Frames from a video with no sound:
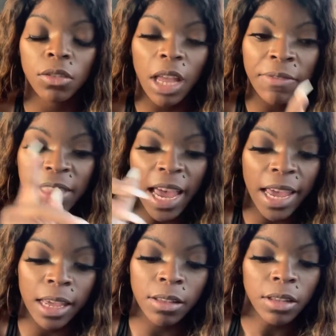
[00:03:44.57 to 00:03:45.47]
If
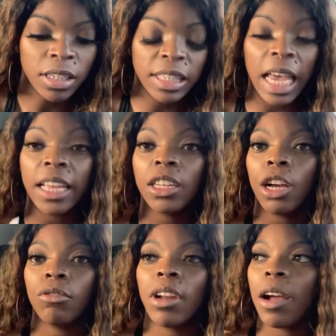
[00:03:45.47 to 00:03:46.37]
they say
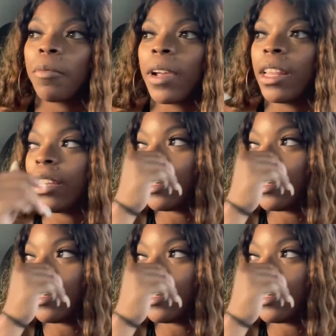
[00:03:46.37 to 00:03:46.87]
no, not really,